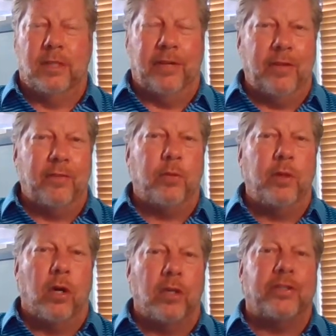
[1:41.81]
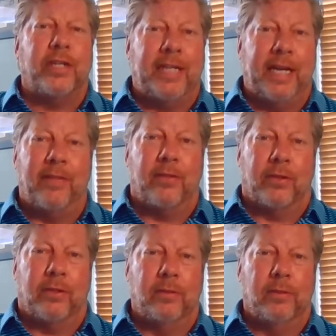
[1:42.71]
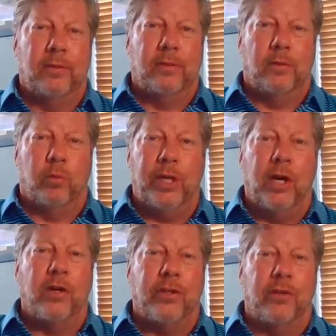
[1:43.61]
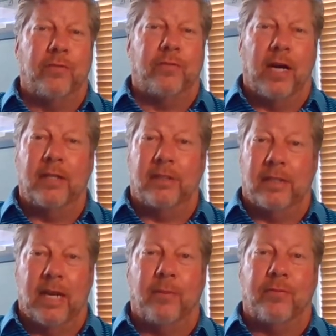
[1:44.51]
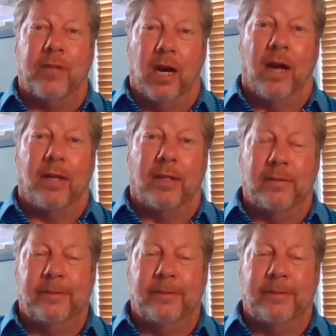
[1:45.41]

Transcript: Even if we aren't together, we are unified in the name of God.